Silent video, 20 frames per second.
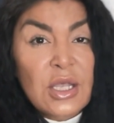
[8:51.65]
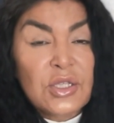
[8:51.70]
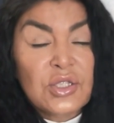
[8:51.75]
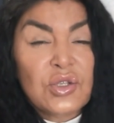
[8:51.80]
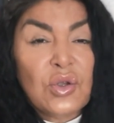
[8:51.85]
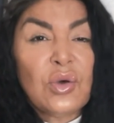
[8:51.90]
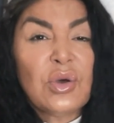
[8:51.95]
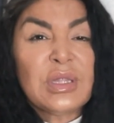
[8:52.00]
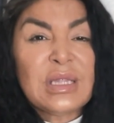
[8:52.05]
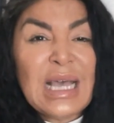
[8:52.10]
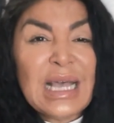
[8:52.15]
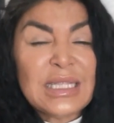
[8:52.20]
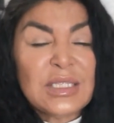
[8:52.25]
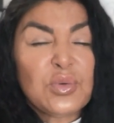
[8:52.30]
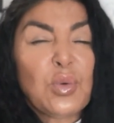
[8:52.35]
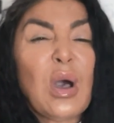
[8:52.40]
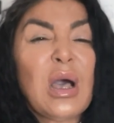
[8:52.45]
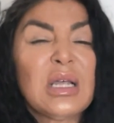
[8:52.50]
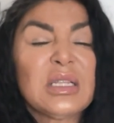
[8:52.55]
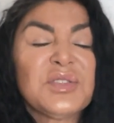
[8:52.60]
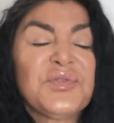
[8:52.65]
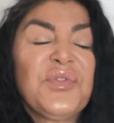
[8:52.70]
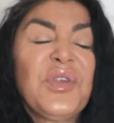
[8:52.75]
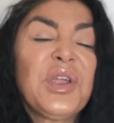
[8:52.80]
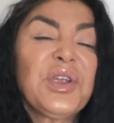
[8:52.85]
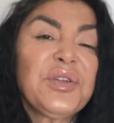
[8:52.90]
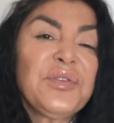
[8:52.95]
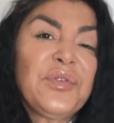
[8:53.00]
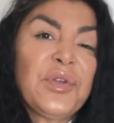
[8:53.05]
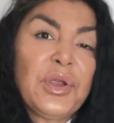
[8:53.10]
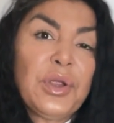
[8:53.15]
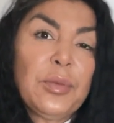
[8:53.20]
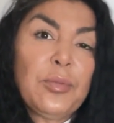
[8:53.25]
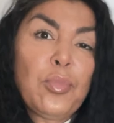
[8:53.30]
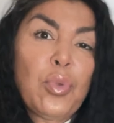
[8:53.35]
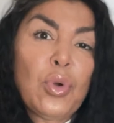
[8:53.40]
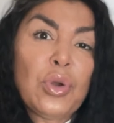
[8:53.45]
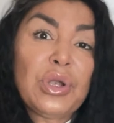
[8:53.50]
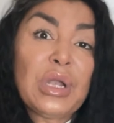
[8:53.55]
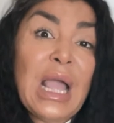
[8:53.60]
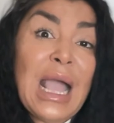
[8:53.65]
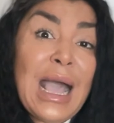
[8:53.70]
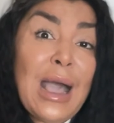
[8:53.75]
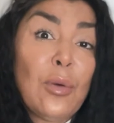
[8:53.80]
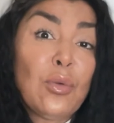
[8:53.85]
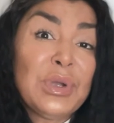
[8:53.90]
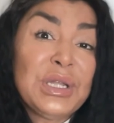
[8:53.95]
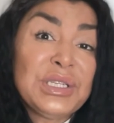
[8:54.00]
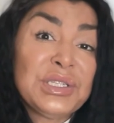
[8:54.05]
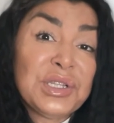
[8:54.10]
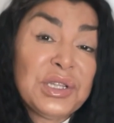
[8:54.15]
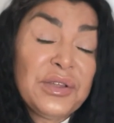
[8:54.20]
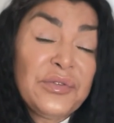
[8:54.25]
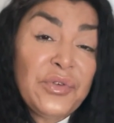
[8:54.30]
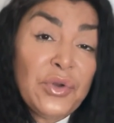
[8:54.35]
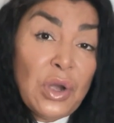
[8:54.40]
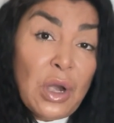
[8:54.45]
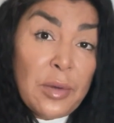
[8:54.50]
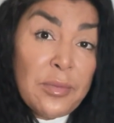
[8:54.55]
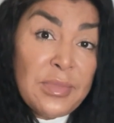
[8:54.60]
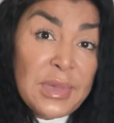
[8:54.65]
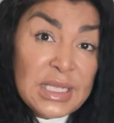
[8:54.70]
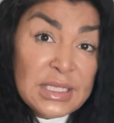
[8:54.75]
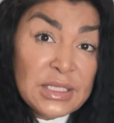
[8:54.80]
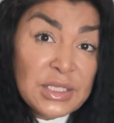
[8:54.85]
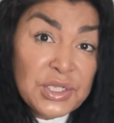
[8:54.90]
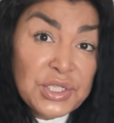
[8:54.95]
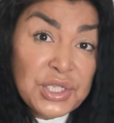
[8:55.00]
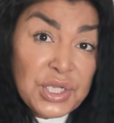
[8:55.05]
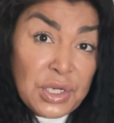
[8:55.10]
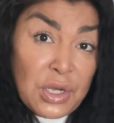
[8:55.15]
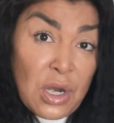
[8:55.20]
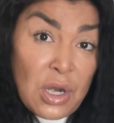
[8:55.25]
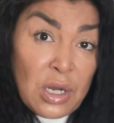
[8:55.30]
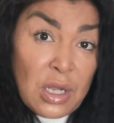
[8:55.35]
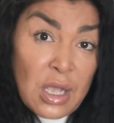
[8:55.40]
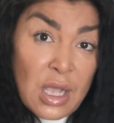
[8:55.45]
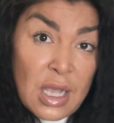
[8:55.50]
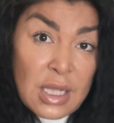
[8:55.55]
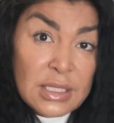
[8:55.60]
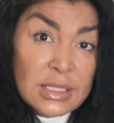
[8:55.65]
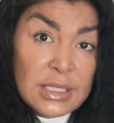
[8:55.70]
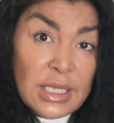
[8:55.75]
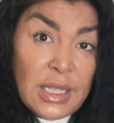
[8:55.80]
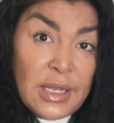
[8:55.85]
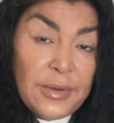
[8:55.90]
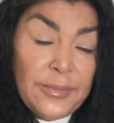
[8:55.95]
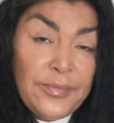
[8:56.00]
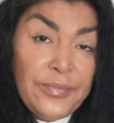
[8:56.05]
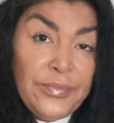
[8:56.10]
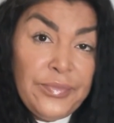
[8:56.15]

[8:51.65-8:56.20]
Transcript: So that's why it's very, very important how we deliver our message and our content.